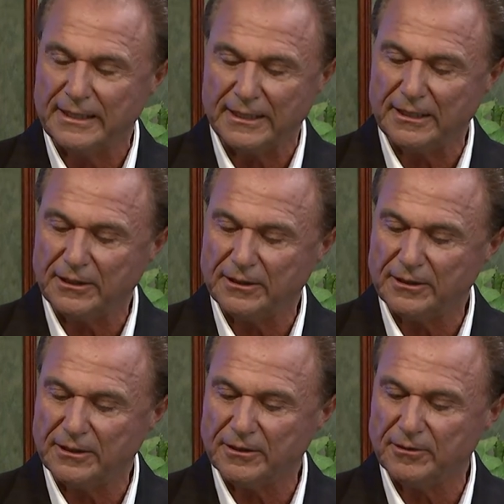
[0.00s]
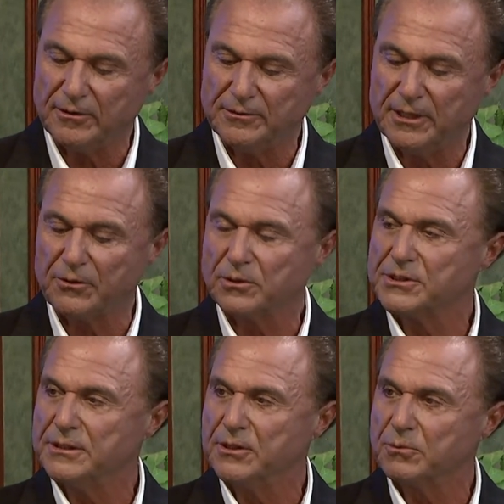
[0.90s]
Uh, uh, in other
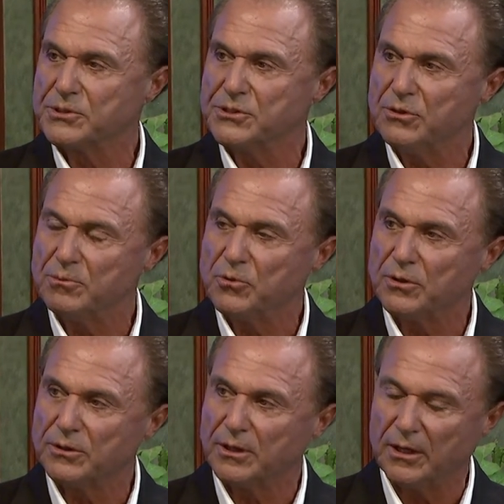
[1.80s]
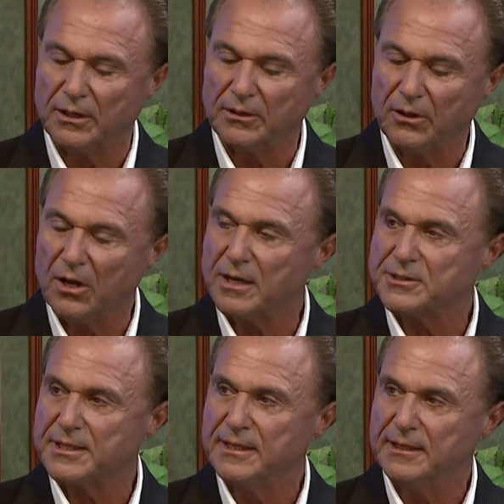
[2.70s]
words, there was no more uh,
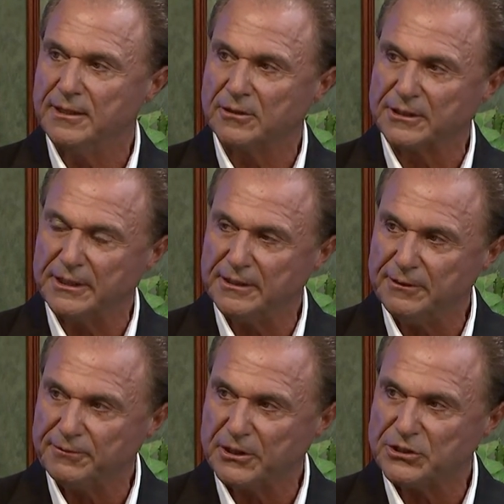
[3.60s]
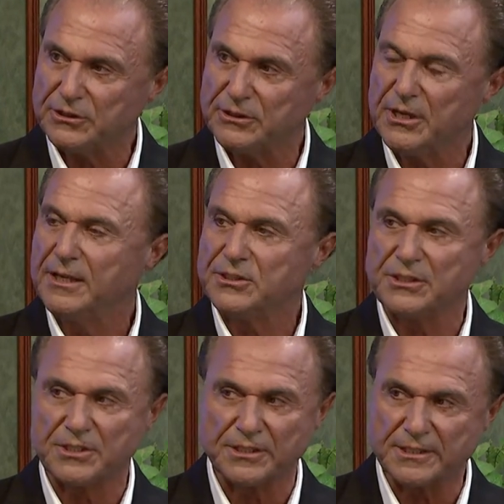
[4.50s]
loss in her kidney function.
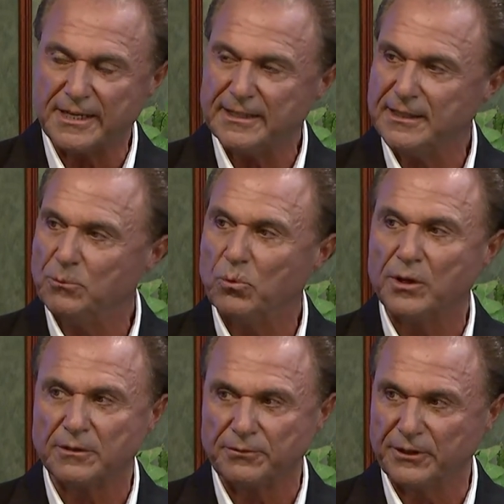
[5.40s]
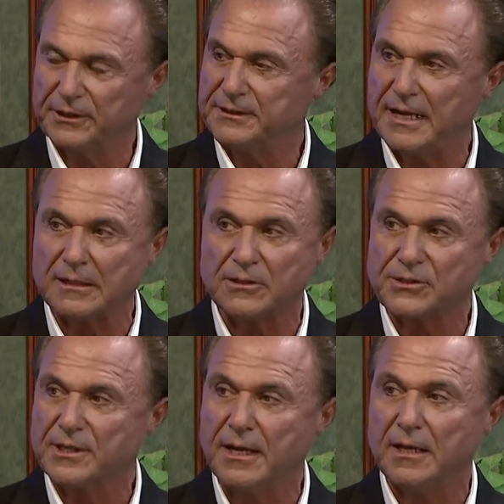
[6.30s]
She's sustaining wonderfully, and her
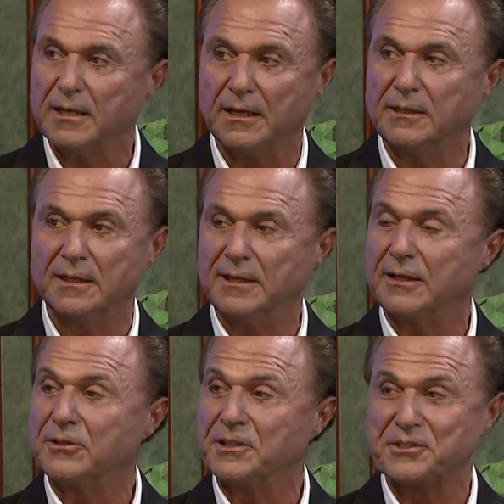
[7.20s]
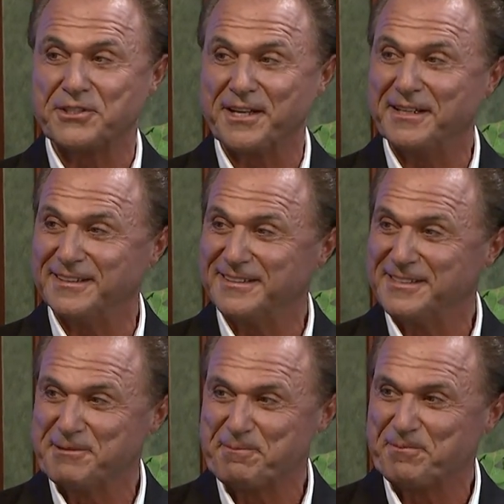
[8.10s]
doctors, they, they don't understand it.
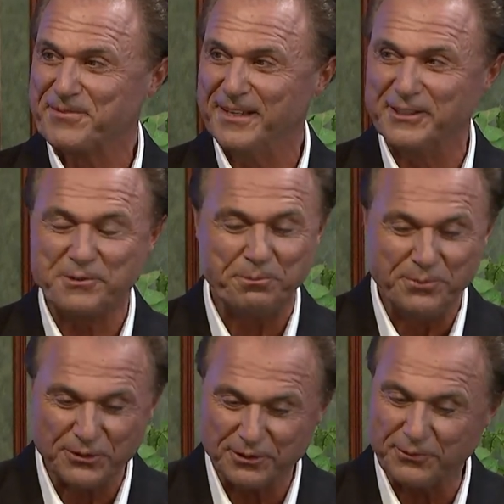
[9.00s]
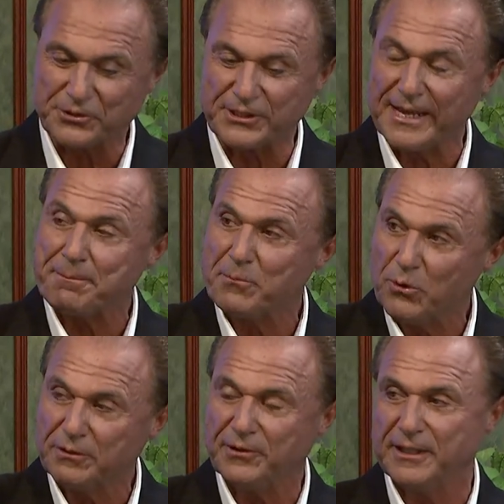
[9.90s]
And it's beautiful. So that
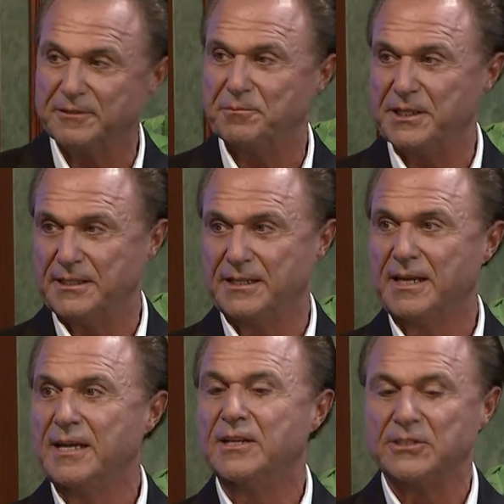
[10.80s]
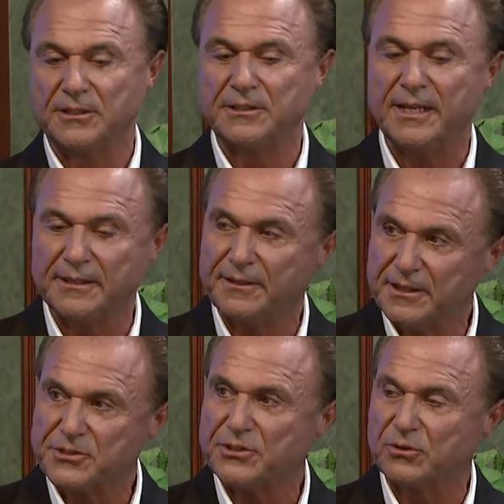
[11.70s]
motivated me to take
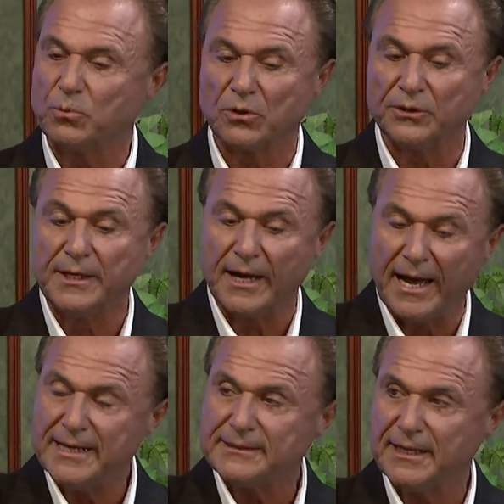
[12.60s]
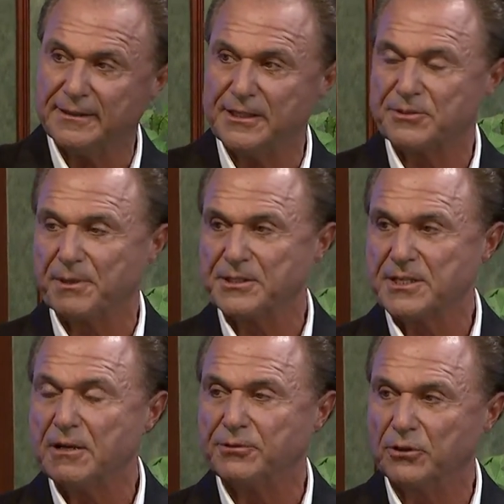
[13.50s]
this to the world. I take these
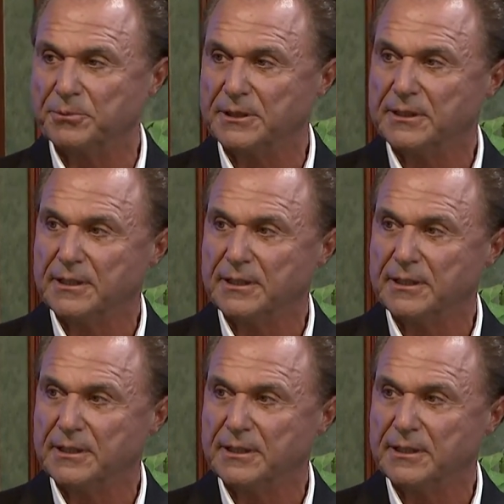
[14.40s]
myself, Herman.